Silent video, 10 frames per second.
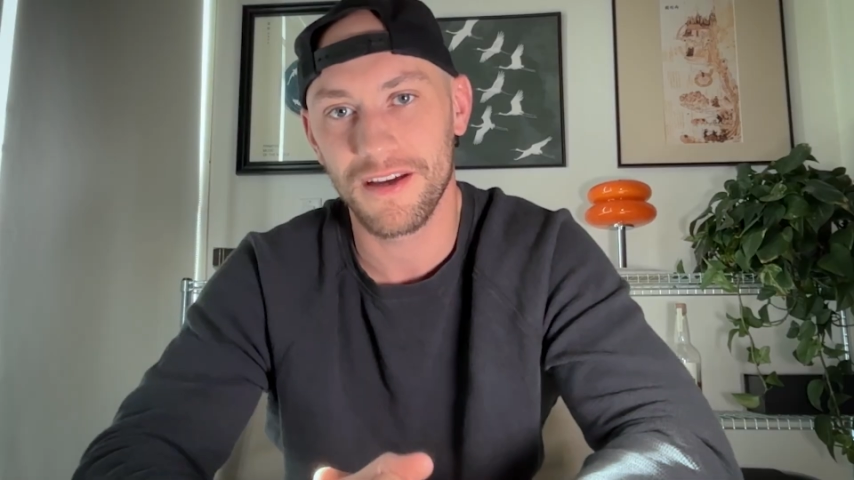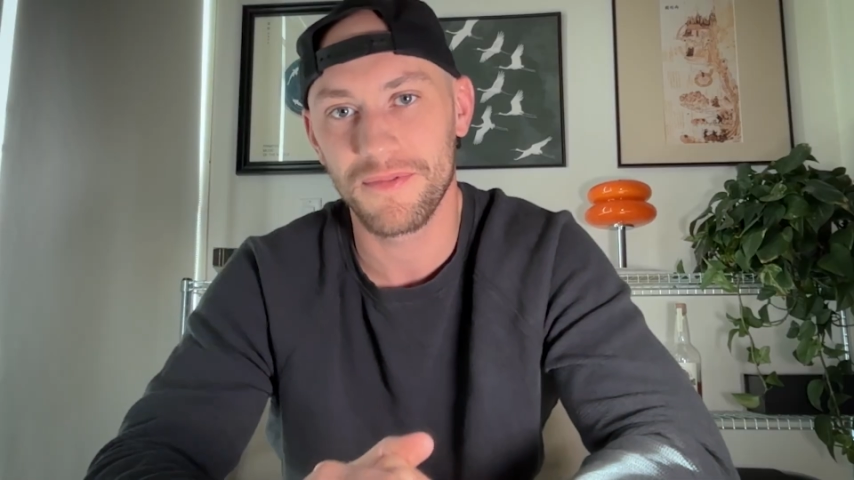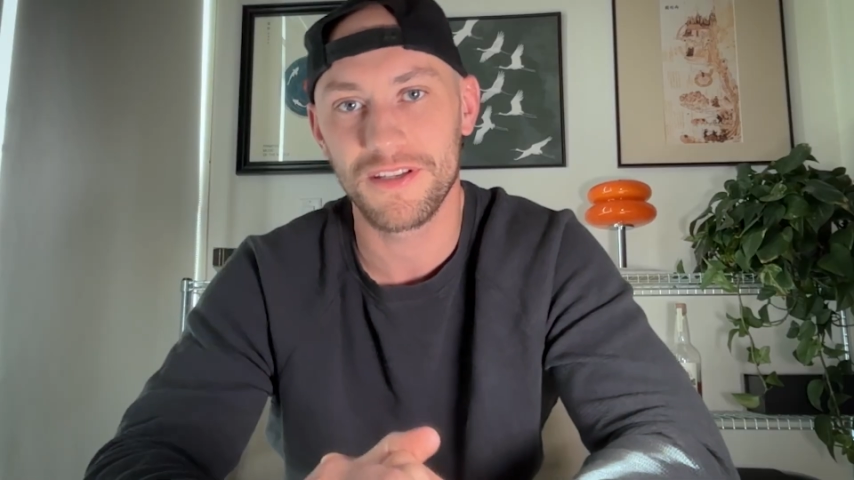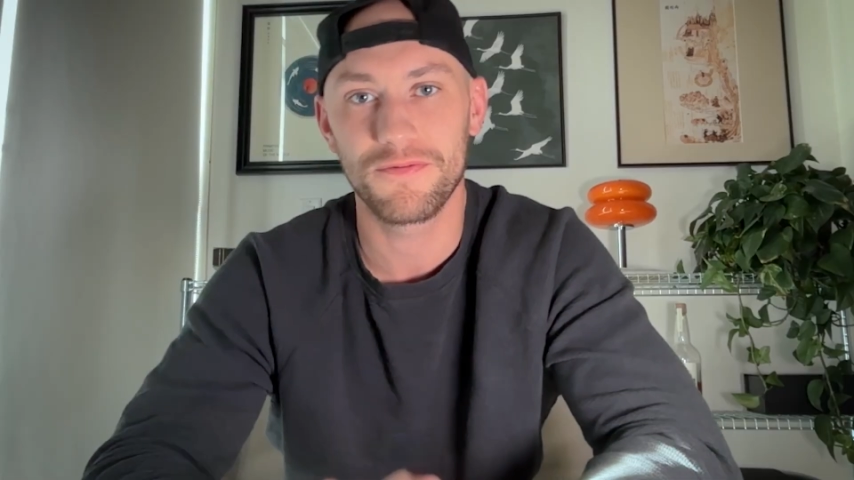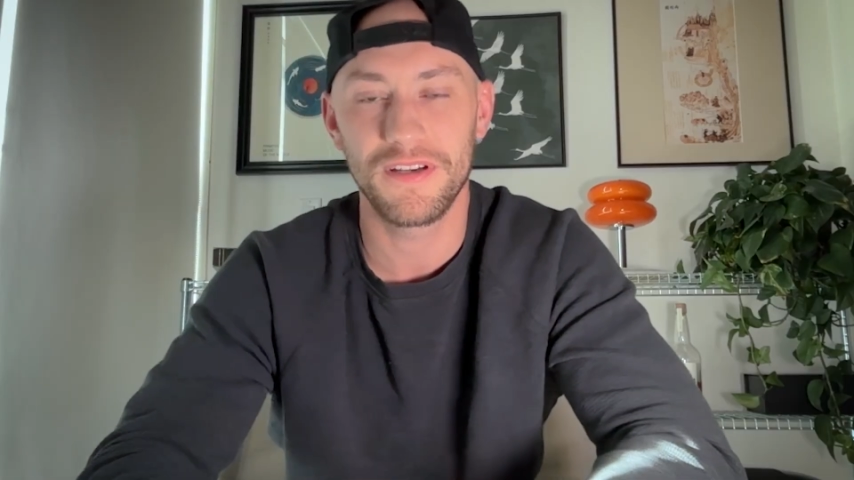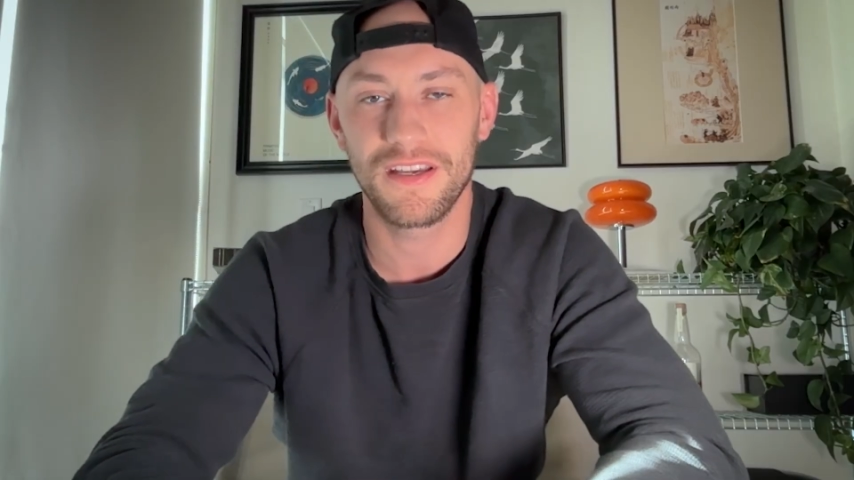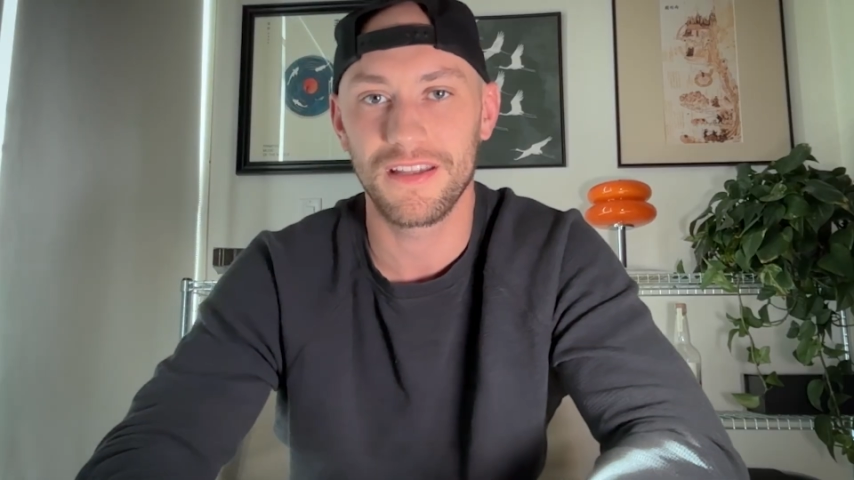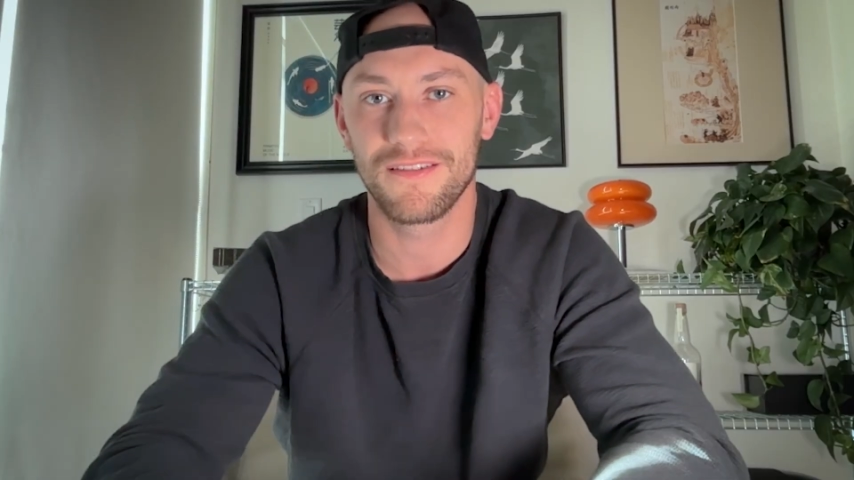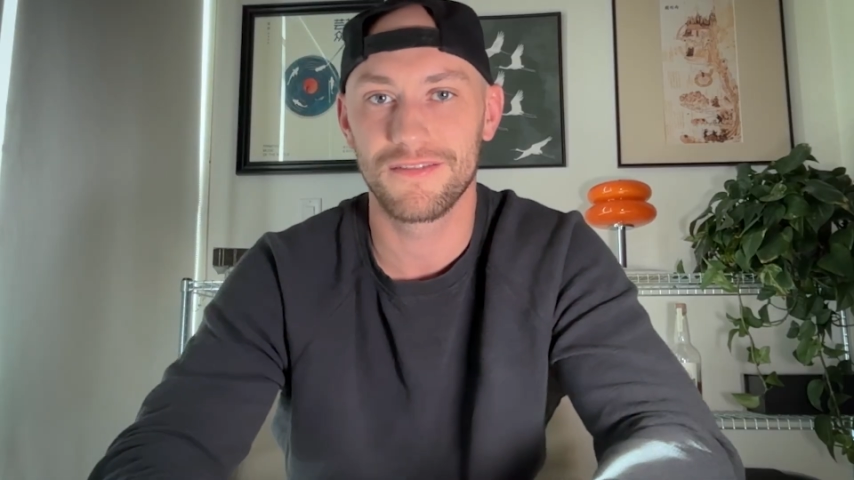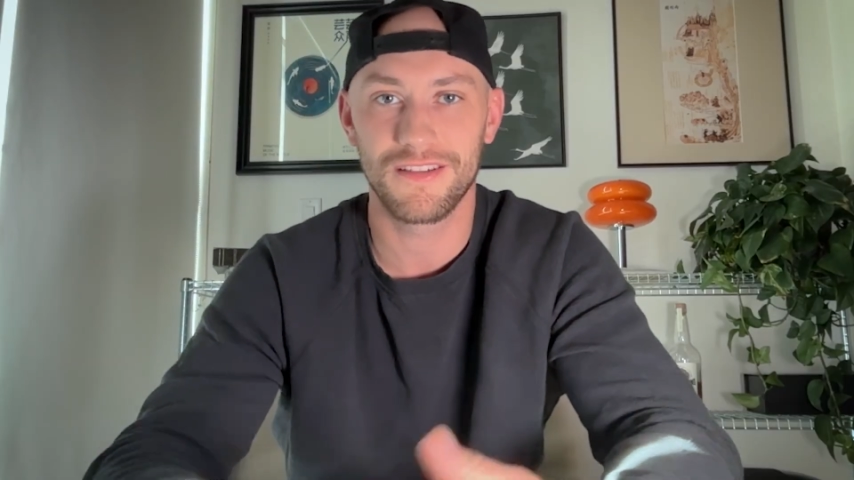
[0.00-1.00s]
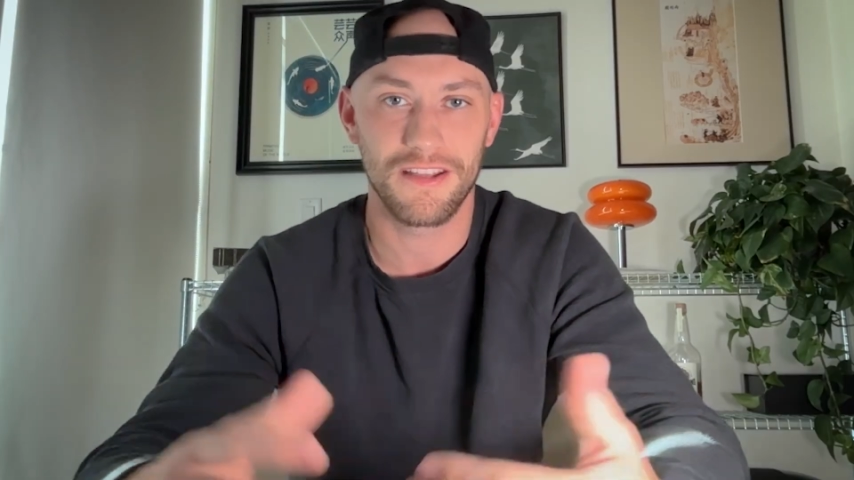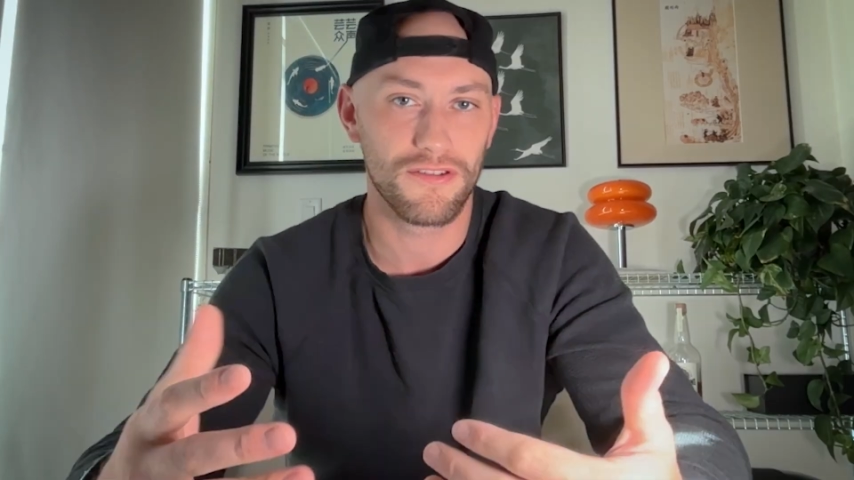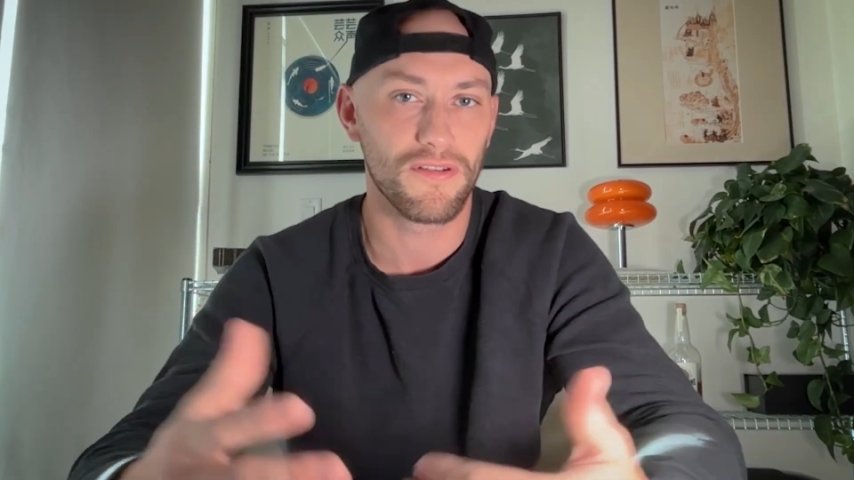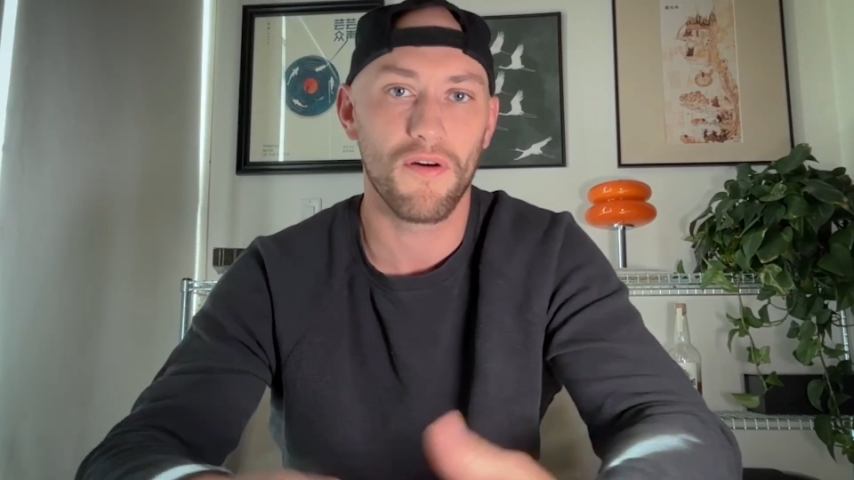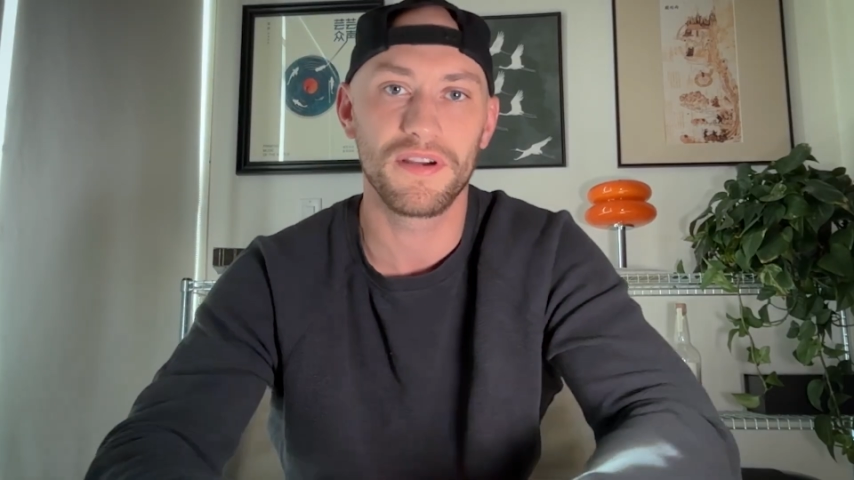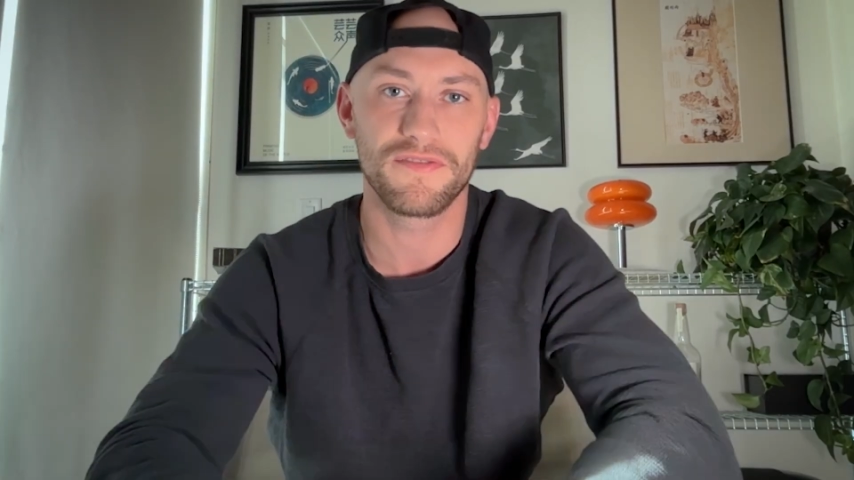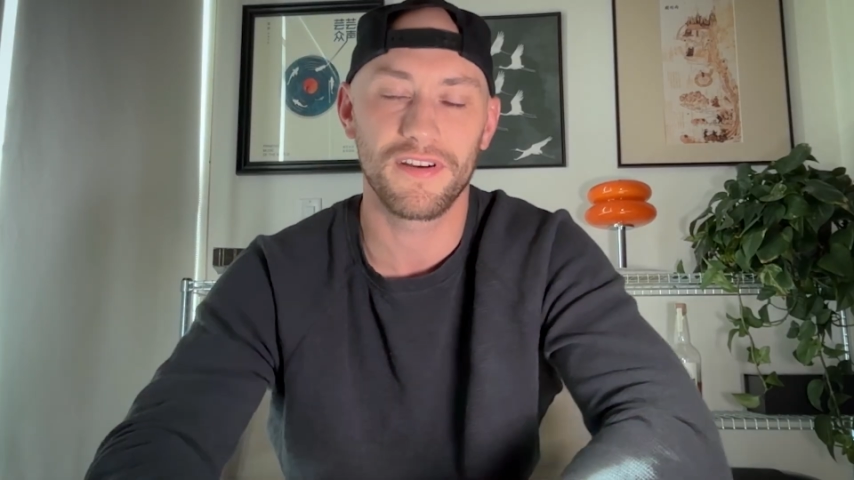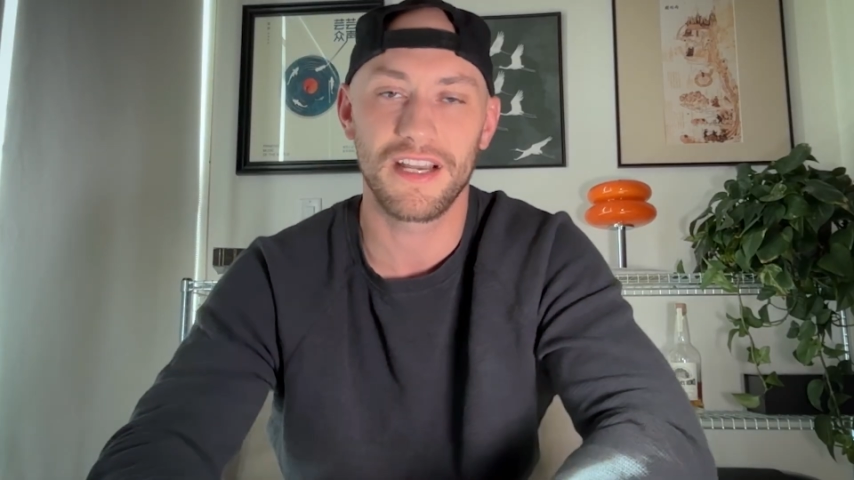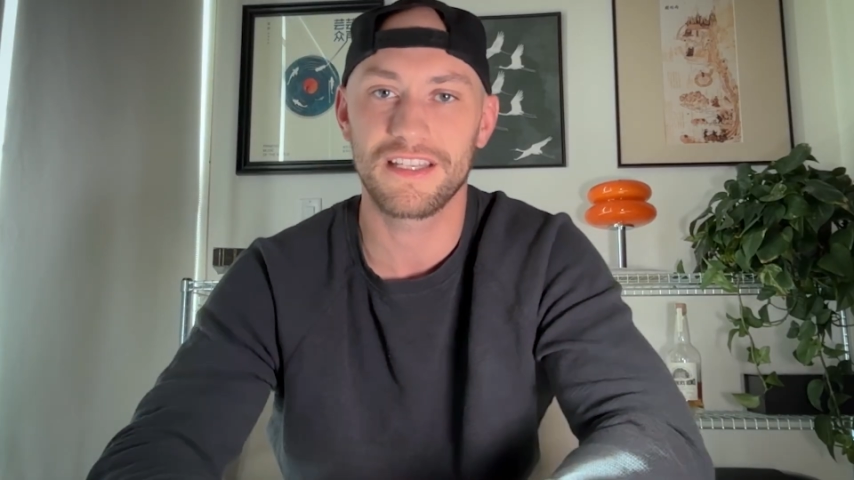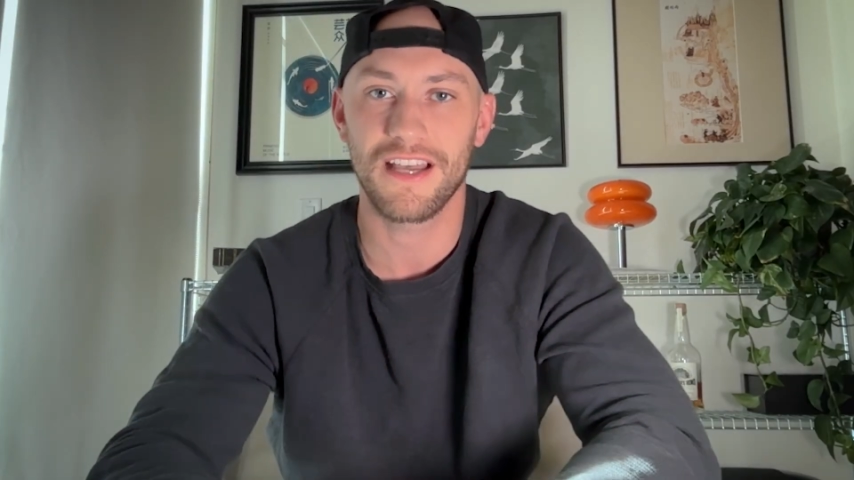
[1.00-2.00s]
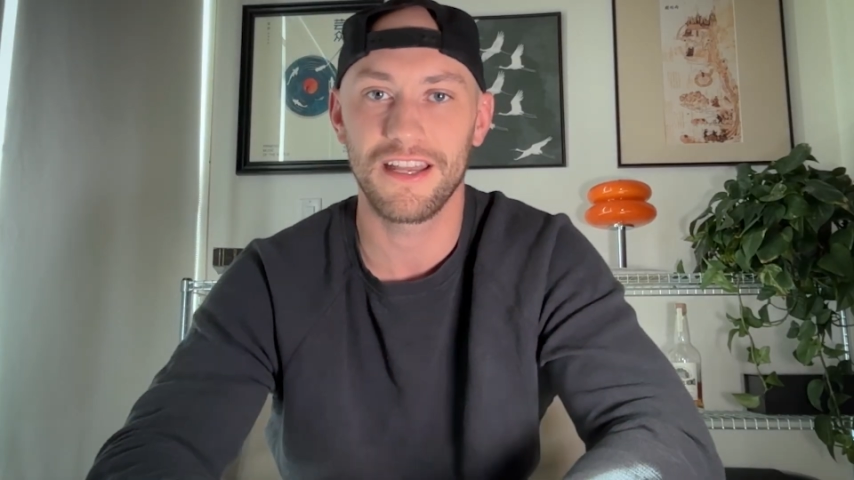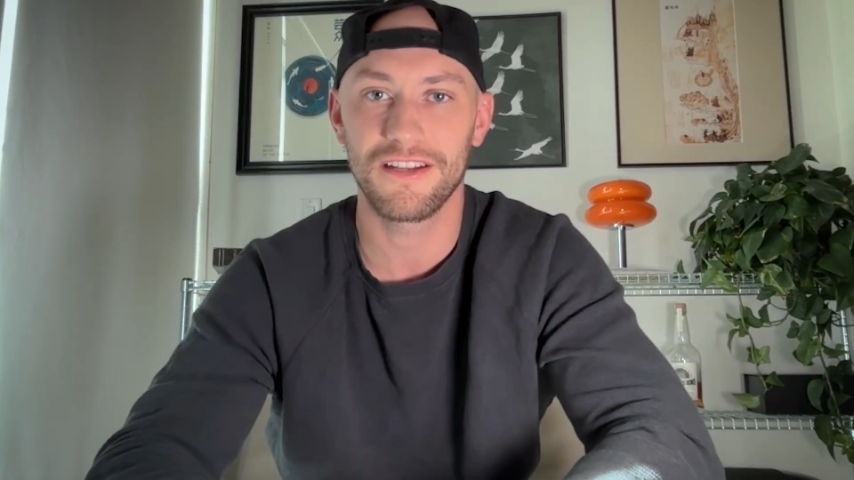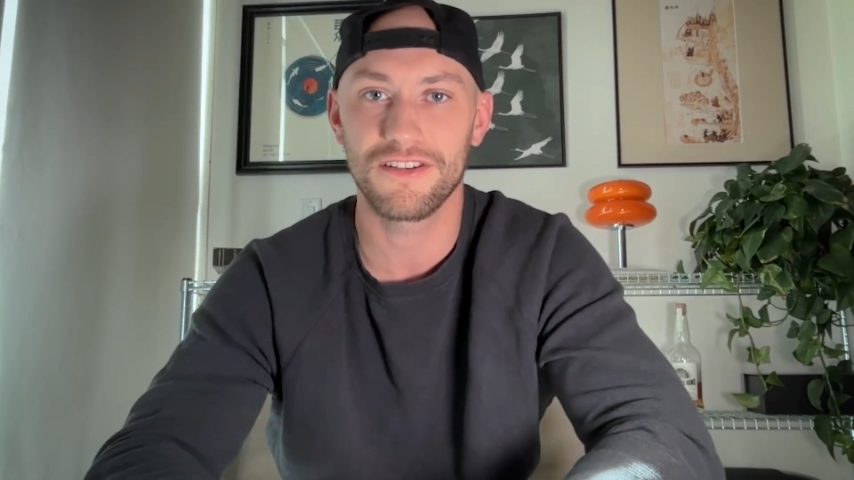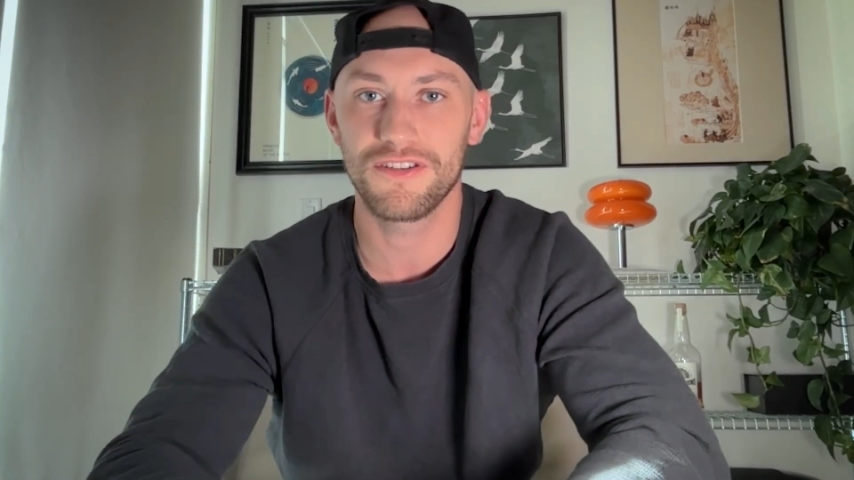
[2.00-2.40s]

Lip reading: up this week, and they're always very exciting to